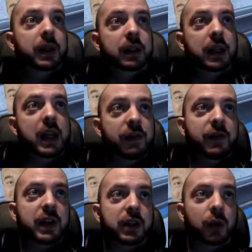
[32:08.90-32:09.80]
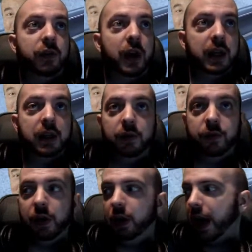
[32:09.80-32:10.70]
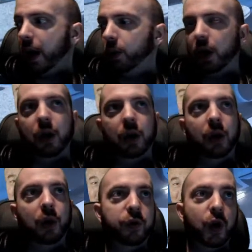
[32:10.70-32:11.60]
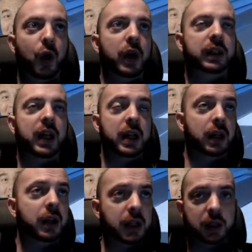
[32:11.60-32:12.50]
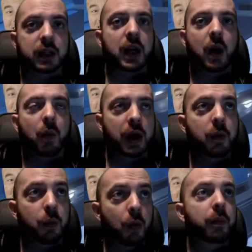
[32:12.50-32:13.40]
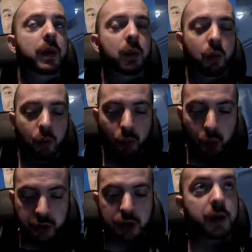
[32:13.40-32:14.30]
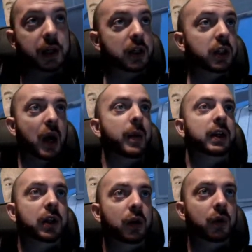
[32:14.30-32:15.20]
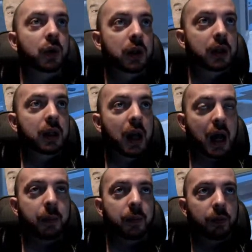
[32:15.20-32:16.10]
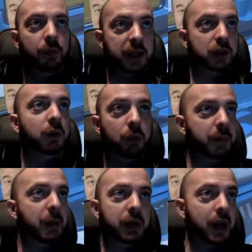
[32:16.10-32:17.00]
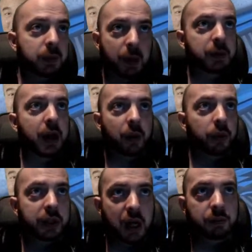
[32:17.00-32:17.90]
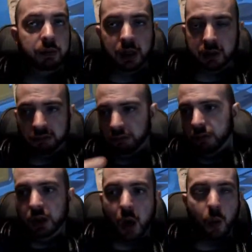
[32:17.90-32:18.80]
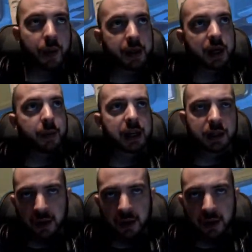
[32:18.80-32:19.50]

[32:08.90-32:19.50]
Even if it's sort of like for alcohol or for holiday. Just because I know what donations are going to, based on when people donate. Because people donate all the time, just know what it's going into.